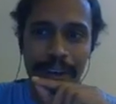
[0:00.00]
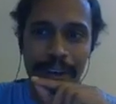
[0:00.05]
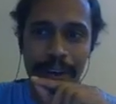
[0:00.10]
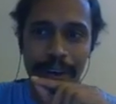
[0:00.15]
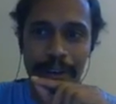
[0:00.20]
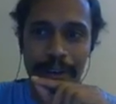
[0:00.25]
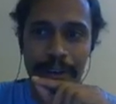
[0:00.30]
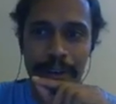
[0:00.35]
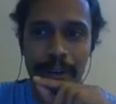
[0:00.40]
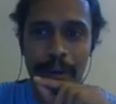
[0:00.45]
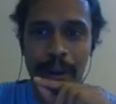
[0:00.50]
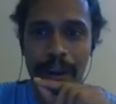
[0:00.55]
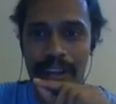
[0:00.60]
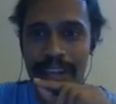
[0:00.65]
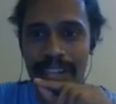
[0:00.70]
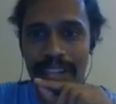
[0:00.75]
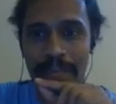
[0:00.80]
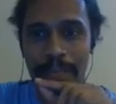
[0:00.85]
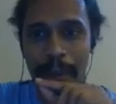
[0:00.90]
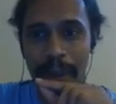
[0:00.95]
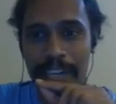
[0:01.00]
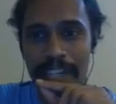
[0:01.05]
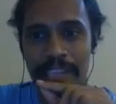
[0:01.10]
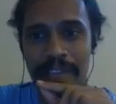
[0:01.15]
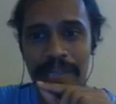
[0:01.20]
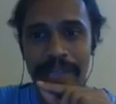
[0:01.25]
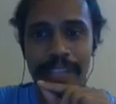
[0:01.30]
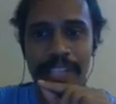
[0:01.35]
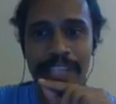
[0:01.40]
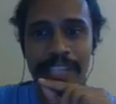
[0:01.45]
univocal
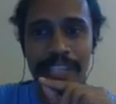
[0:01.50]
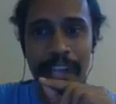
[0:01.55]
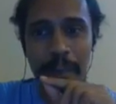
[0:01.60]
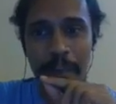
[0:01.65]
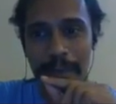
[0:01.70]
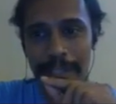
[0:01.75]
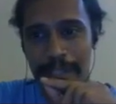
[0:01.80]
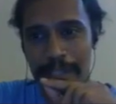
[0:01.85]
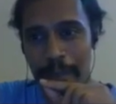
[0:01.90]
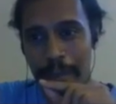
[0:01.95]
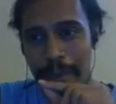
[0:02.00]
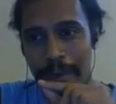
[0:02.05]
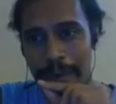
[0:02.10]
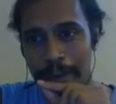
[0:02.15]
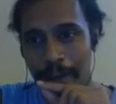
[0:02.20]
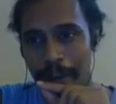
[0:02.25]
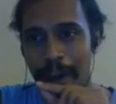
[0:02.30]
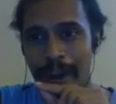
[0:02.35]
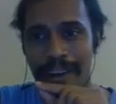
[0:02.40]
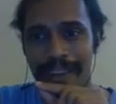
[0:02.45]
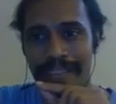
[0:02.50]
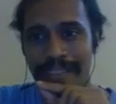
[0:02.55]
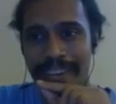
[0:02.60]
passion for the German Shepherd dog,